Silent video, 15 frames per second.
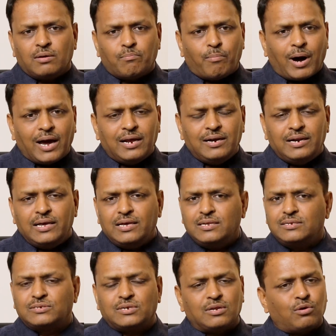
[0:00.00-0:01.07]
by
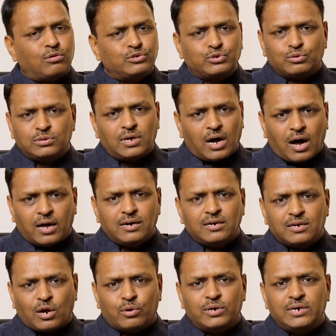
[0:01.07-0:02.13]
lanes and also the
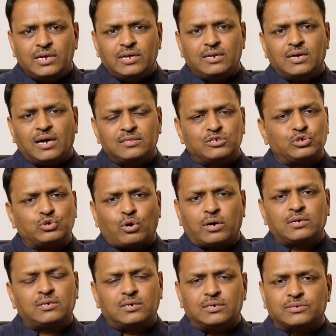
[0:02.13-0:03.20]
uncrowded area and the
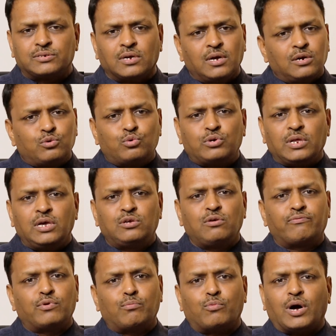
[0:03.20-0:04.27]
shortcuts to take you
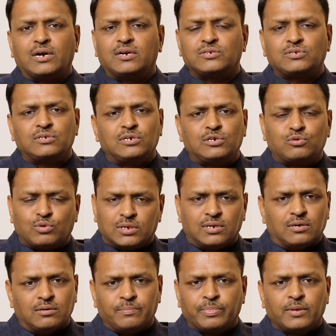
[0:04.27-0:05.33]
from one destination to
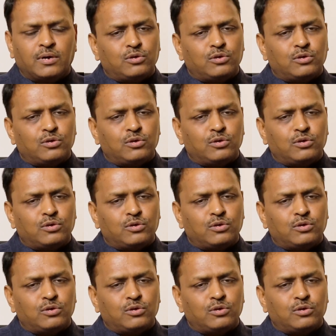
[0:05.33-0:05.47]
other.